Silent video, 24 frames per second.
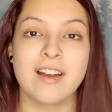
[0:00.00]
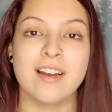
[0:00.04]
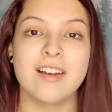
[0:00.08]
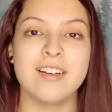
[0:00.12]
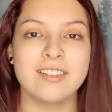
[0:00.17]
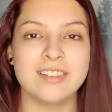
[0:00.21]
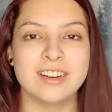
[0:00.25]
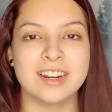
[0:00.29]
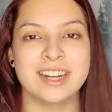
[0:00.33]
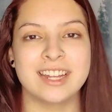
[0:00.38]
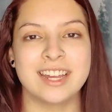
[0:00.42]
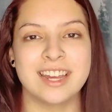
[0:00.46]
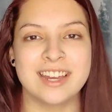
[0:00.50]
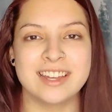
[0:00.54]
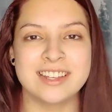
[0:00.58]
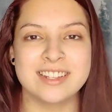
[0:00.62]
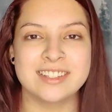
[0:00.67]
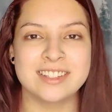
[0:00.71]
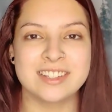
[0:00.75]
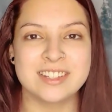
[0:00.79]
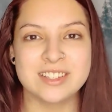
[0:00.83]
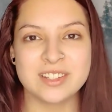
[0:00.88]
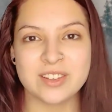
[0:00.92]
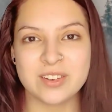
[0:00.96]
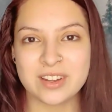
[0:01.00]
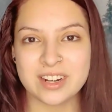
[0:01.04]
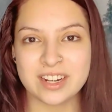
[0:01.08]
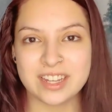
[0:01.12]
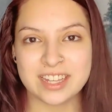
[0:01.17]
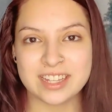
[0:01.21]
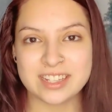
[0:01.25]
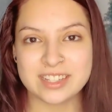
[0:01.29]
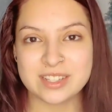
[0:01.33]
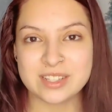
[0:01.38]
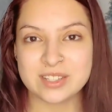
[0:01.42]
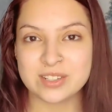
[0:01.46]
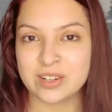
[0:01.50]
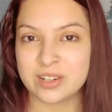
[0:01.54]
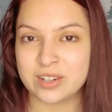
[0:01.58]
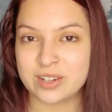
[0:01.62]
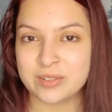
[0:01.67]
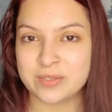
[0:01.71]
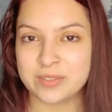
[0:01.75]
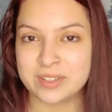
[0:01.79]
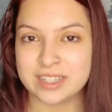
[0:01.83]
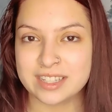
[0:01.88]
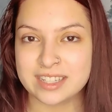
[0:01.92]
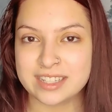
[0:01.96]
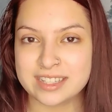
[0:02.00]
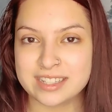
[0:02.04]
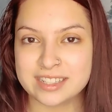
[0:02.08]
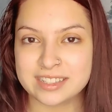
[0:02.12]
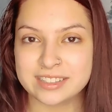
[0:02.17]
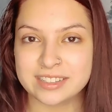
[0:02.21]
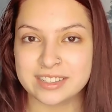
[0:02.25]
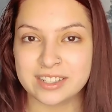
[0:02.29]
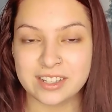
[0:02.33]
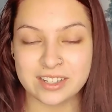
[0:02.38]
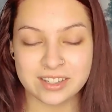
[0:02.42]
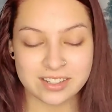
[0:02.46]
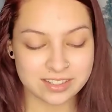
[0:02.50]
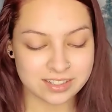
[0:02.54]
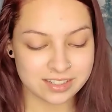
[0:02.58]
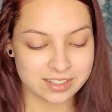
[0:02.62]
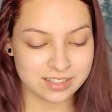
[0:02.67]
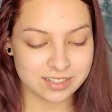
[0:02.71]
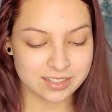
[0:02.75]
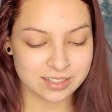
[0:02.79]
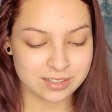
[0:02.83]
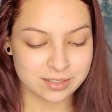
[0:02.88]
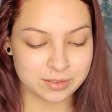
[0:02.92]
Alrighty guys, so let's go ahead and get started with this look.